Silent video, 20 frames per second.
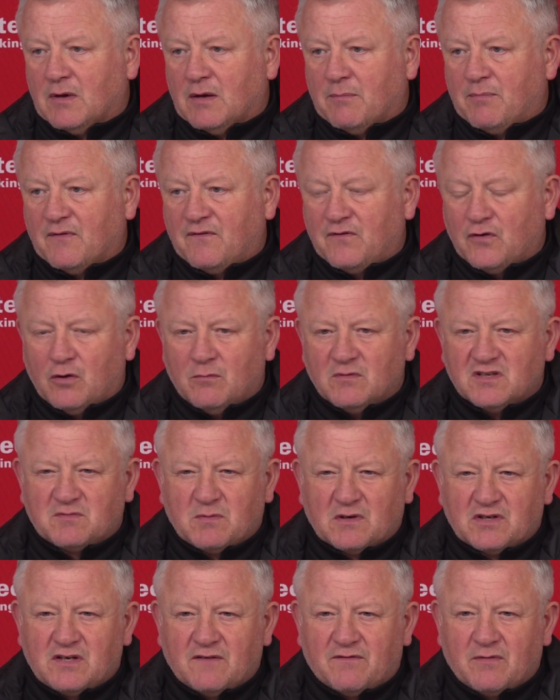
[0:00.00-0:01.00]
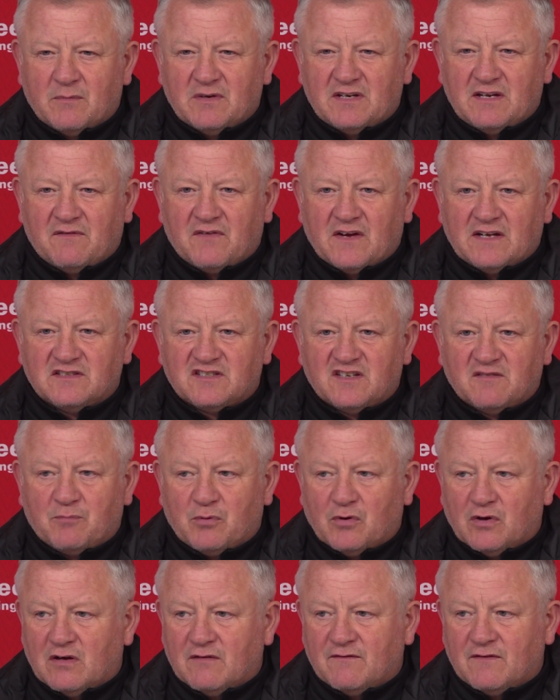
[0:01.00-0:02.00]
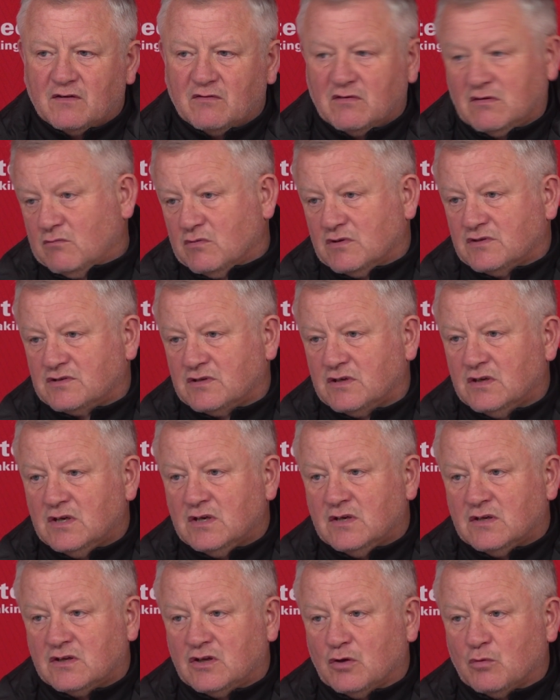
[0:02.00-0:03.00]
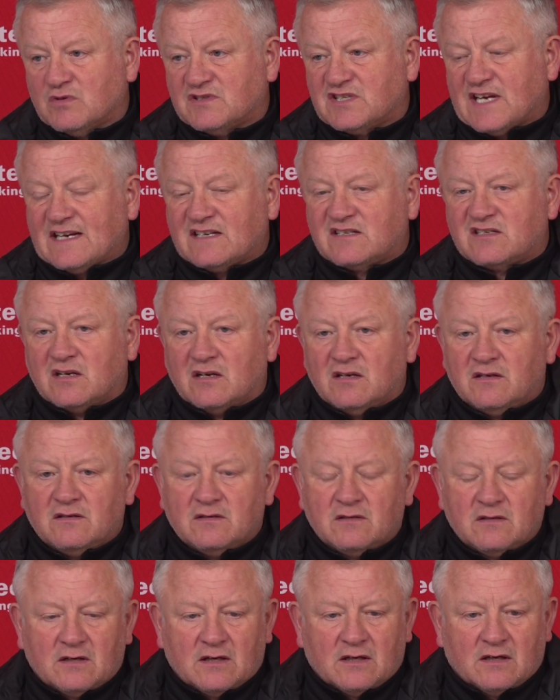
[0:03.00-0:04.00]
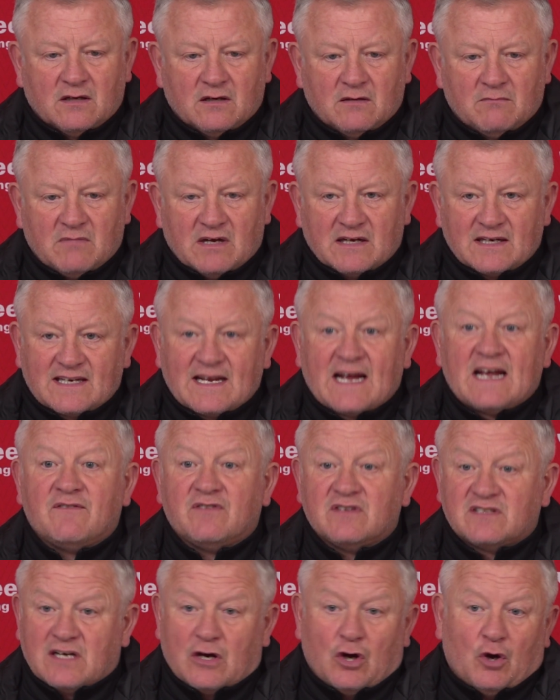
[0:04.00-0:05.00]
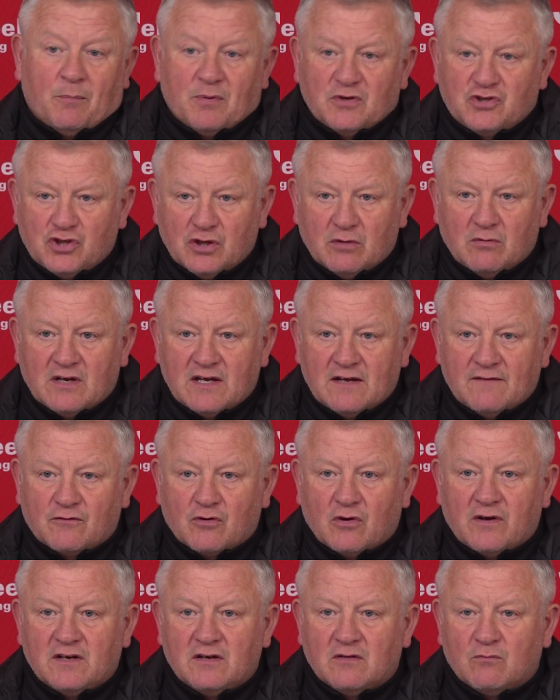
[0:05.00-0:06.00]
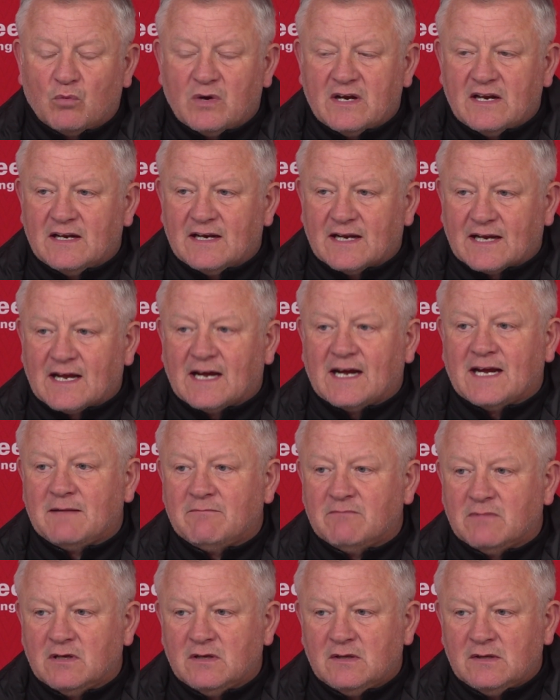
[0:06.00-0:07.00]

performance, especially from a defensive point of view, that was excellent and gave us that opportunity of going and winning a game.